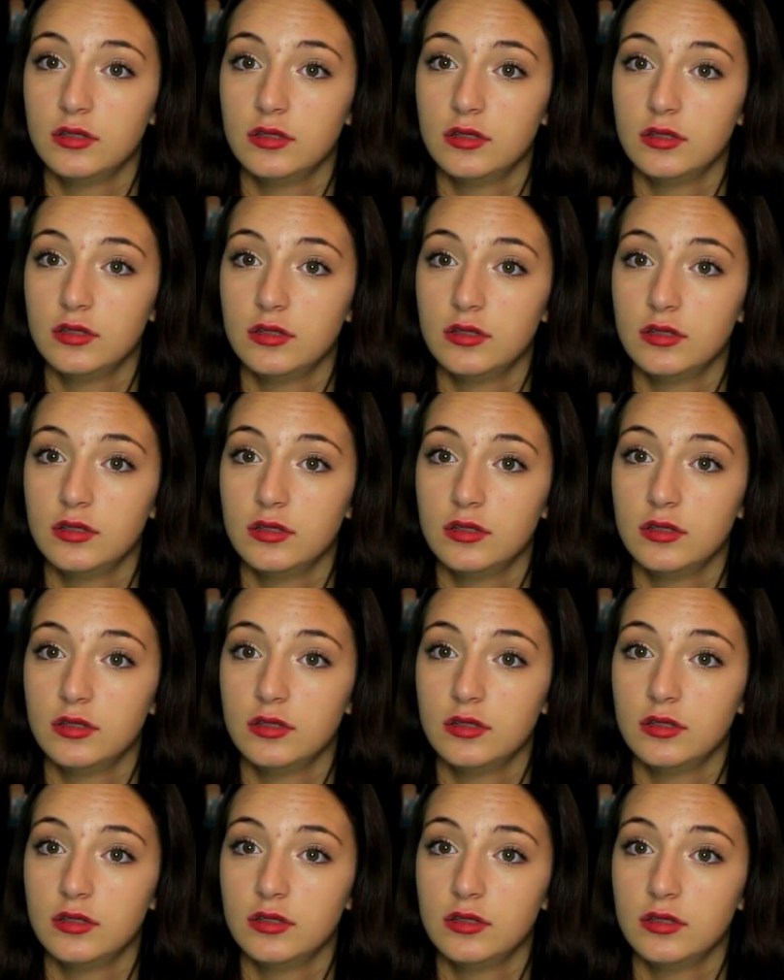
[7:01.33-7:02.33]

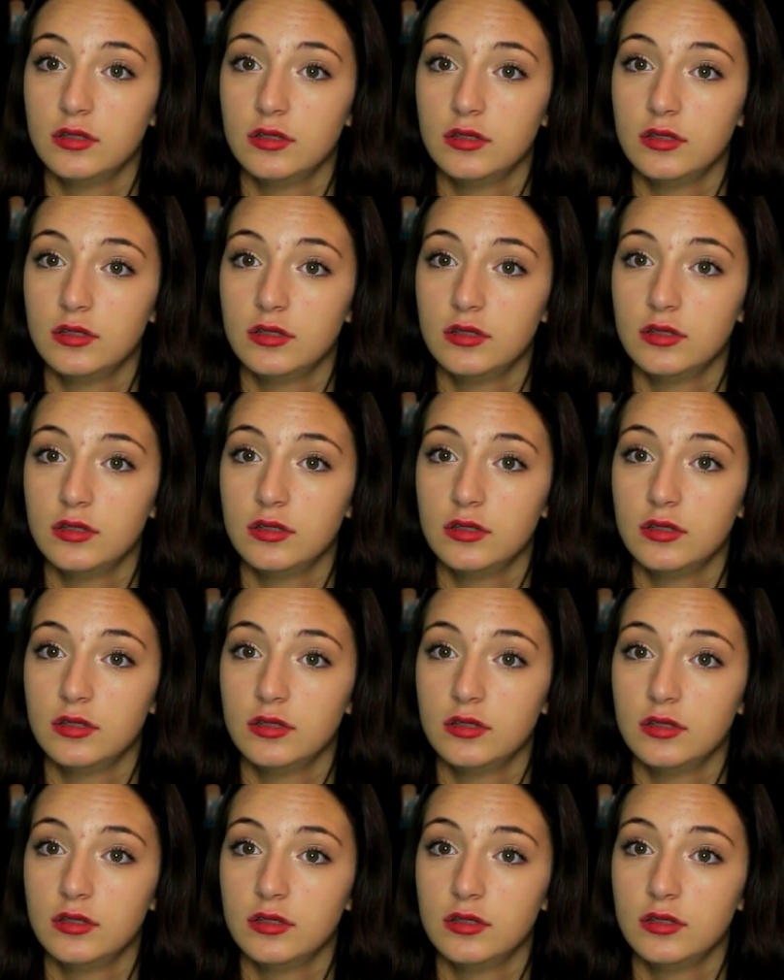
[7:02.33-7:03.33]

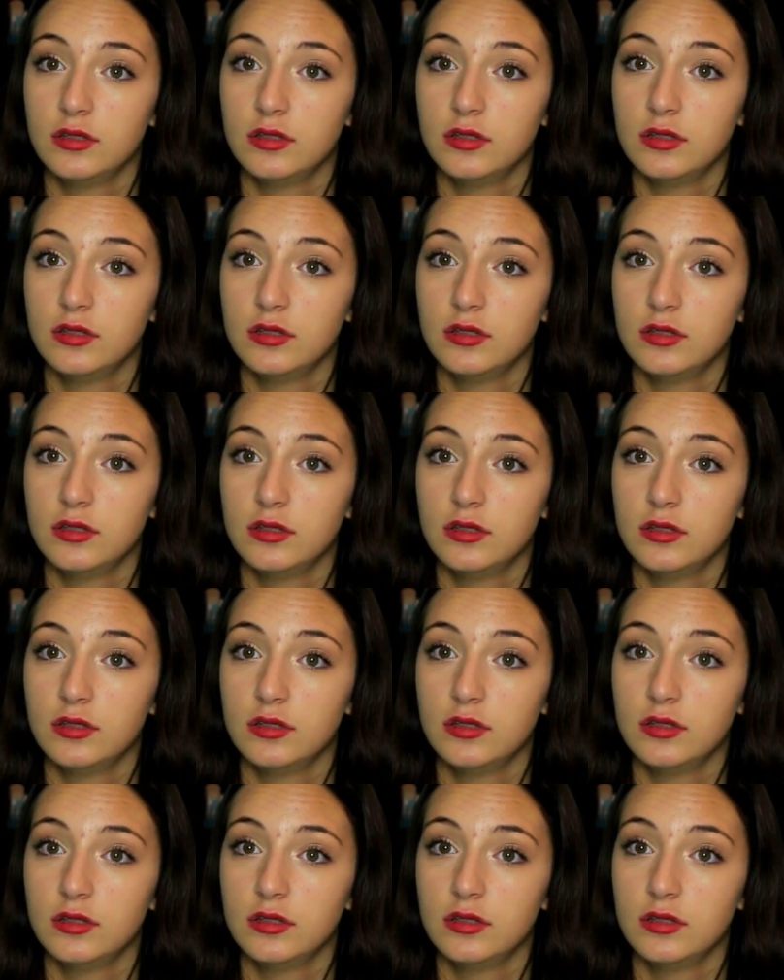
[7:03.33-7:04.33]

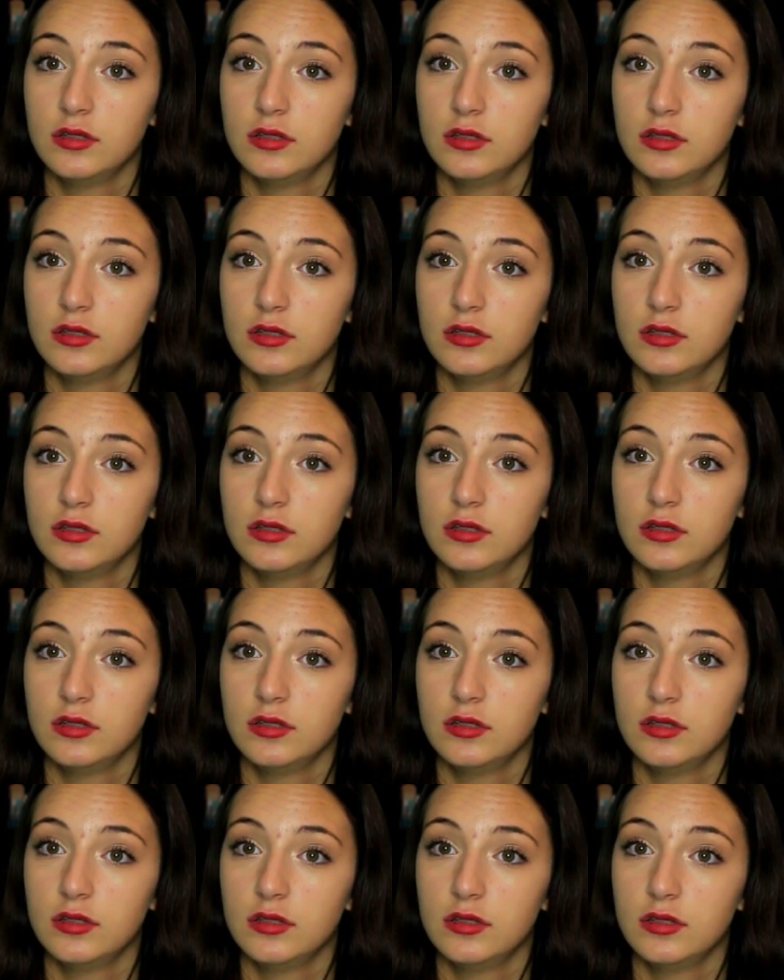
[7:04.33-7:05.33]

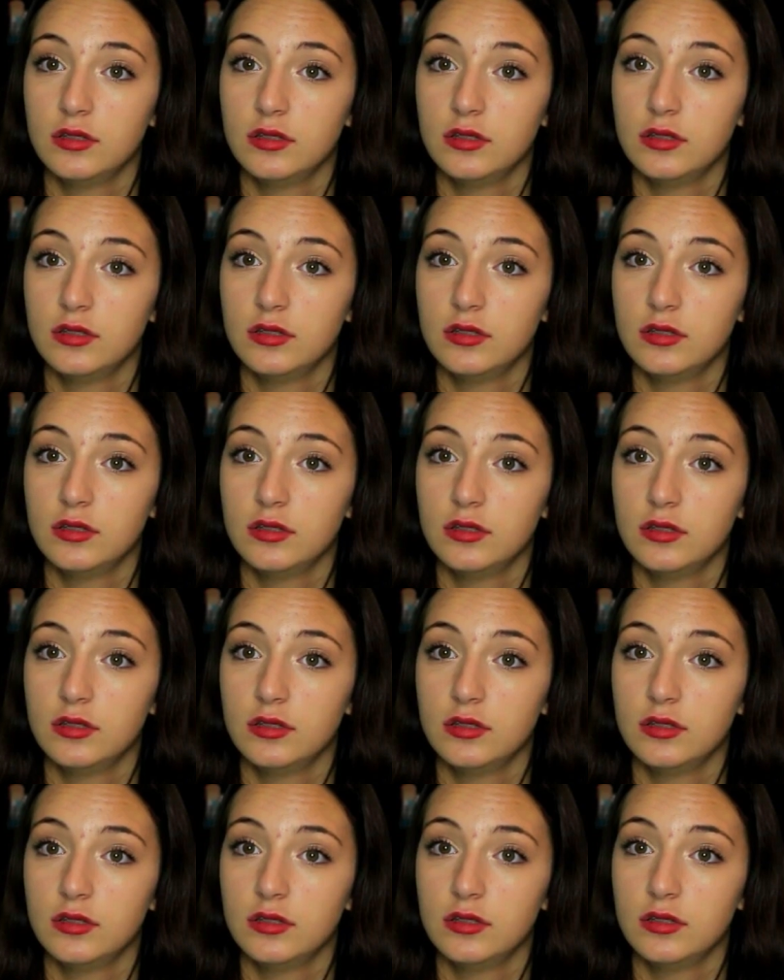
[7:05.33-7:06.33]

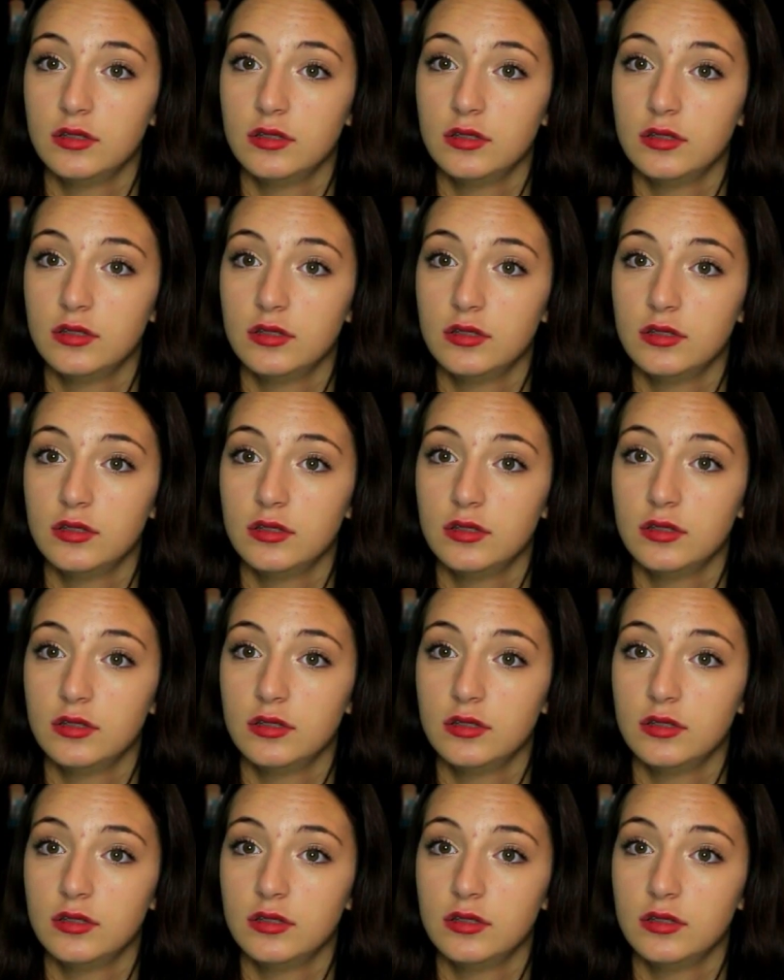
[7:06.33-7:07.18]
[no speech]